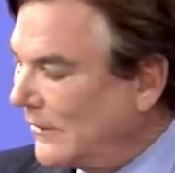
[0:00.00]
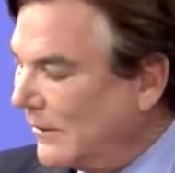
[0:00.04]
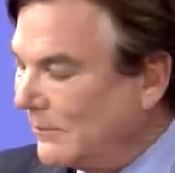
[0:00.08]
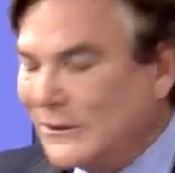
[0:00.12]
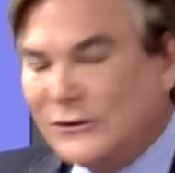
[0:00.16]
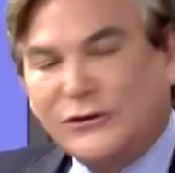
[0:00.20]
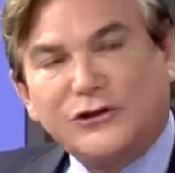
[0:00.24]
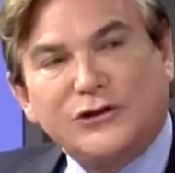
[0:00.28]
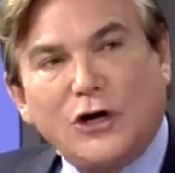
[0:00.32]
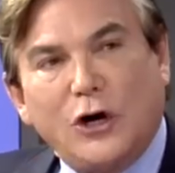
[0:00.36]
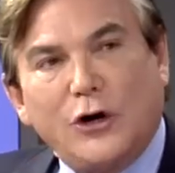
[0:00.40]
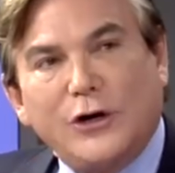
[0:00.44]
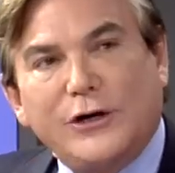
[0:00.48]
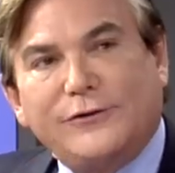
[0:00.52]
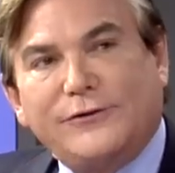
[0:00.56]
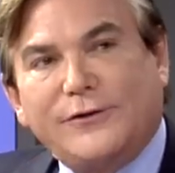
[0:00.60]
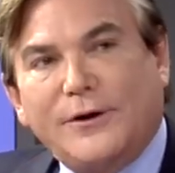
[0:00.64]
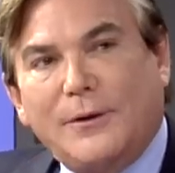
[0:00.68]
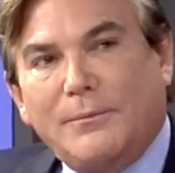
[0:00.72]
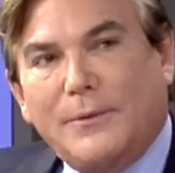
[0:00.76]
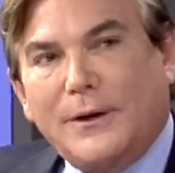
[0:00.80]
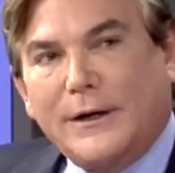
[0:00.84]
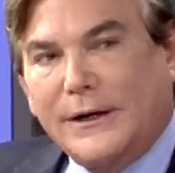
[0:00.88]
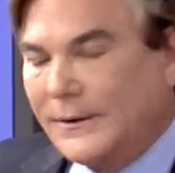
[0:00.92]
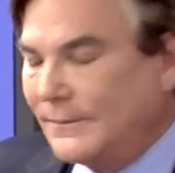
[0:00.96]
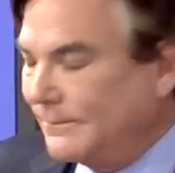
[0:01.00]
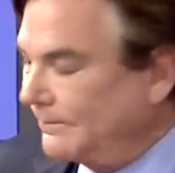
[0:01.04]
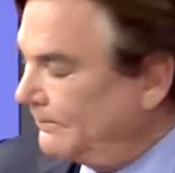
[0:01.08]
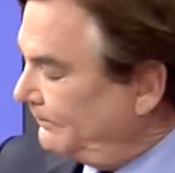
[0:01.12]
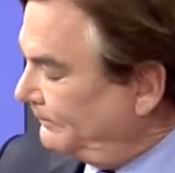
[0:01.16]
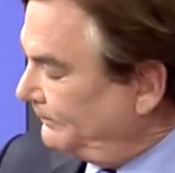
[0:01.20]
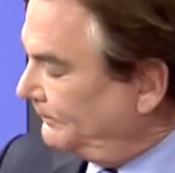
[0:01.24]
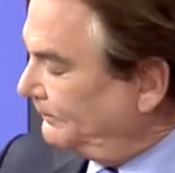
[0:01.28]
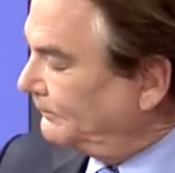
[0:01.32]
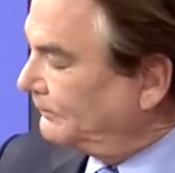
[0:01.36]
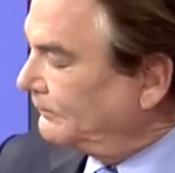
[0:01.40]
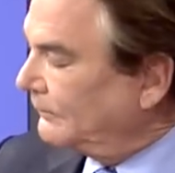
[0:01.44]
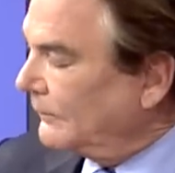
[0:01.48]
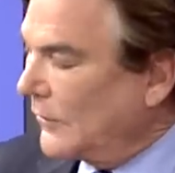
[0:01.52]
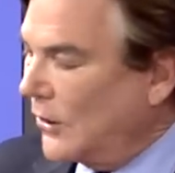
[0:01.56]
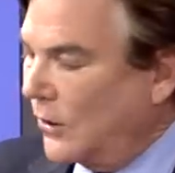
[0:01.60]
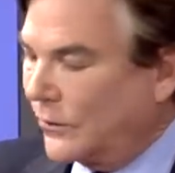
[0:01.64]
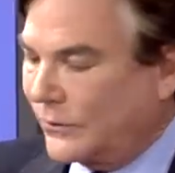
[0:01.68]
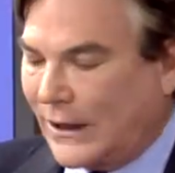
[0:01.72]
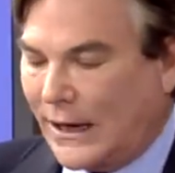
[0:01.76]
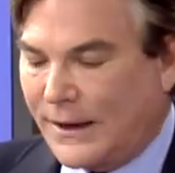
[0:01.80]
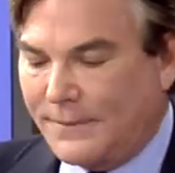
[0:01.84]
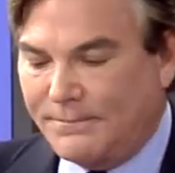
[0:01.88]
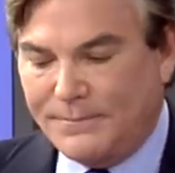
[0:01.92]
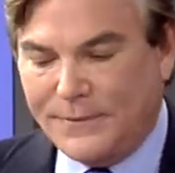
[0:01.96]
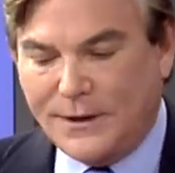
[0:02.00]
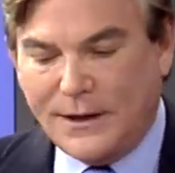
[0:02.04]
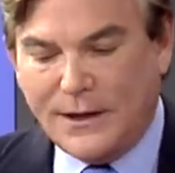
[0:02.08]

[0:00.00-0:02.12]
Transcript: Let me show you somebody. All right. Okay.